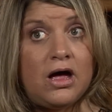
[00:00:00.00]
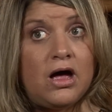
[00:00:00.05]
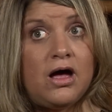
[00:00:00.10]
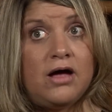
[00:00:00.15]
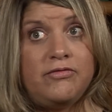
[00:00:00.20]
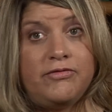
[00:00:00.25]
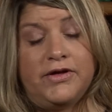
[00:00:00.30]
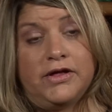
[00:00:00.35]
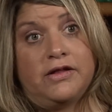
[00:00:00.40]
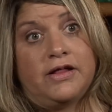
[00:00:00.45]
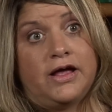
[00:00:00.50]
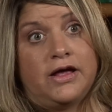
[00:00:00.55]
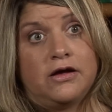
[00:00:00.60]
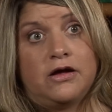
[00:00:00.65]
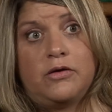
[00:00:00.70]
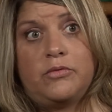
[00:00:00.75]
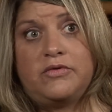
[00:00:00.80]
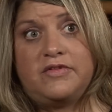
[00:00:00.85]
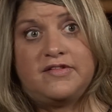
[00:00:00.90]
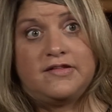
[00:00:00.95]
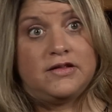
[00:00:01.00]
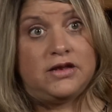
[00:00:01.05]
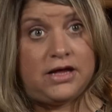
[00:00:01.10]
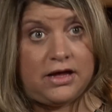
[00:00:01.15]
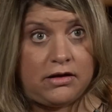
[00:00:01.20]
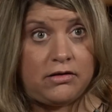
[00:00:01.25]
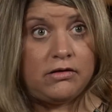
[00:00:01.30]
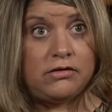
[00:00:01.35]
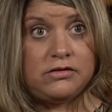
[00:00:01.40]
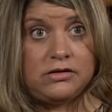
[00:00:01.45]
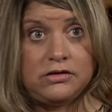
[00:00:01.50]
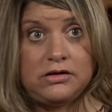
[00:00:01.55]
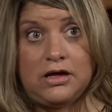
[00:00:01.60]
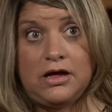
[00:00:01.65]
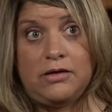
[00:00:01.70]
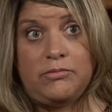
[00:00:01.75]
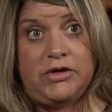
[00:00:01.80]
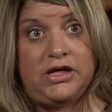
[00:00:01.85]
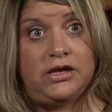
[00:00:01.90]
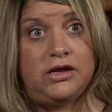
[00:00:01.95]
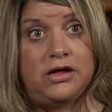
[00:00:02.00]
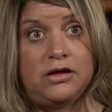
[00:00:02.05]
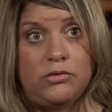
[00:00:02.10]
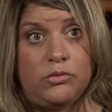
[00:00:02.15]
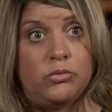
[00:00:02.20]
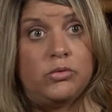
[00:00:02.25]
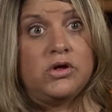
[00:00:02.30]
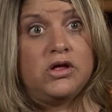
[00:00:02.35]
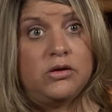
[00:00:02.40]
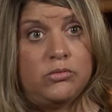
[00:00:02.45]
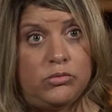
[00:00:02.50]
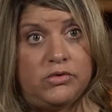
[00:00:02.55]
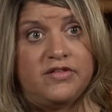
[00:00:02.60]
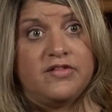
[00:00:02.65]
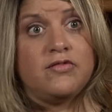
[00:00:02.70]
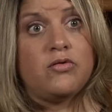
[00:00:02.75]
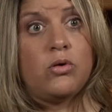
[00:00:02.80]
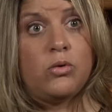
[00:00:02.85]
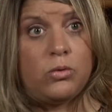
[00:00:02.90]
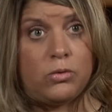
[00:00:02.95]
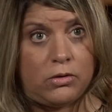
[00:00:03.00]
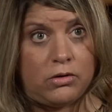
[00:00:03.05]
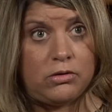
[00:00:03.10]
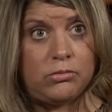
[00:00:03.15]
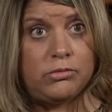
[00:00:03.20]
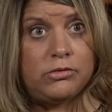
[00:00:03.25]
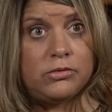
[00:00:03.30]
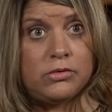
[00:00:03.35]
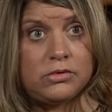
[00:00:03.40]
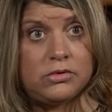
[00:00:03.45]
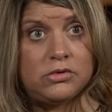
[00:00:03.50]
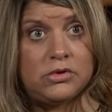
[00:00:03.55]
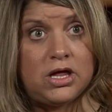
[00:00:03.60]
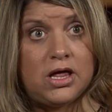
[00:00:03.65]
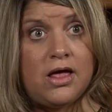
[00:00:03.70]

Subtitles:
I felt like I was in hell. I mean, it was horrible.